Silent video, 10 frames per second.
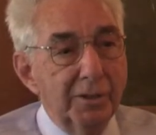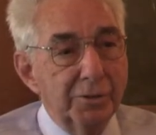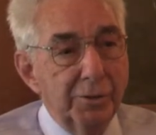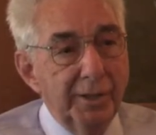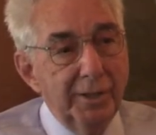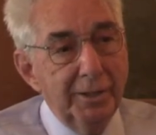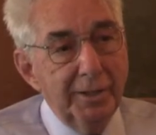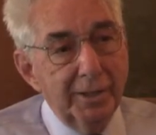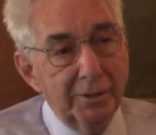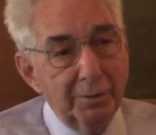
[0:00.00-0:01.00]
So they did
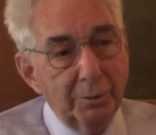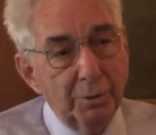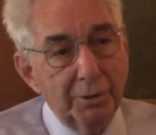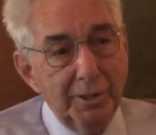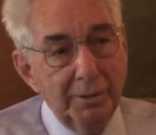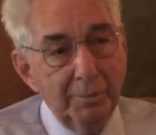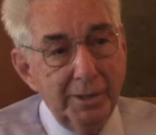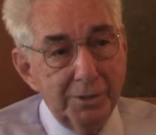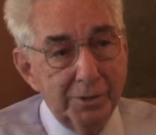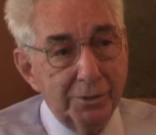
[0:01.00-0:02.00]
that on a rotating
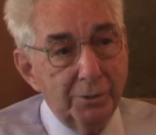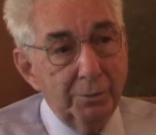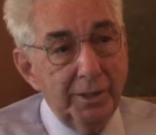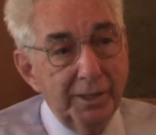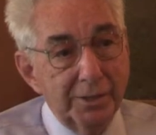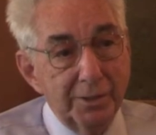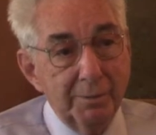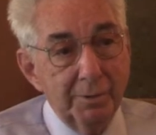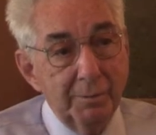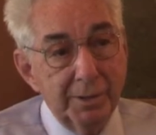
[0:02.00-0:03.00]
basis, so we had some
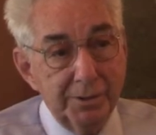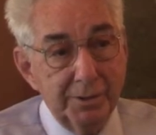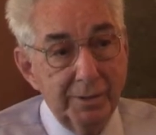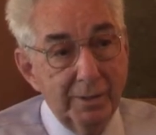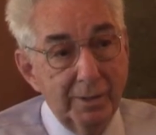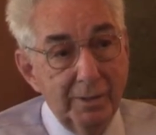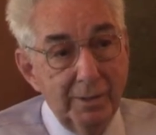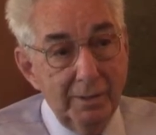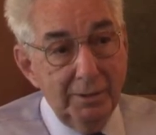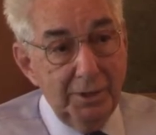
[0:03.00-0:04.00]
of the best
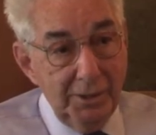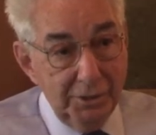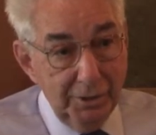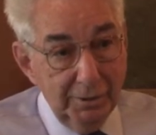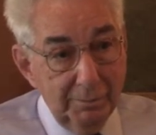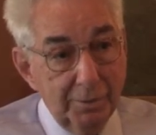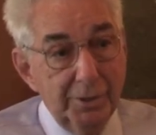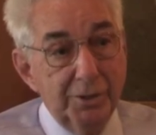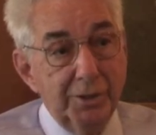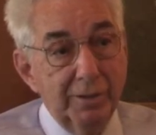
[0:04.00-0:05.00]

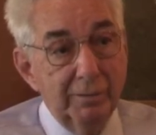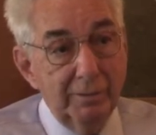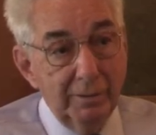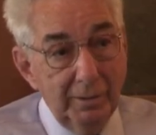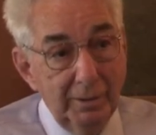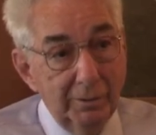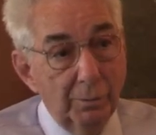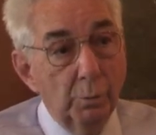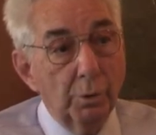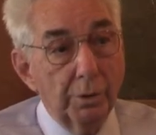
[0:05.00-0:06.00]
preaching in the
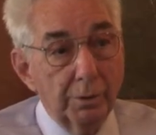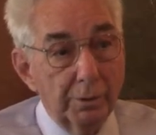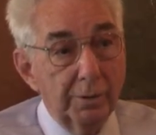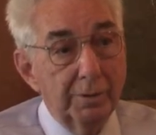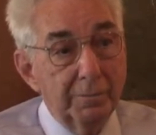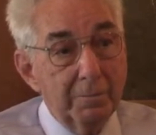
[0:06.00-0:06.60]
world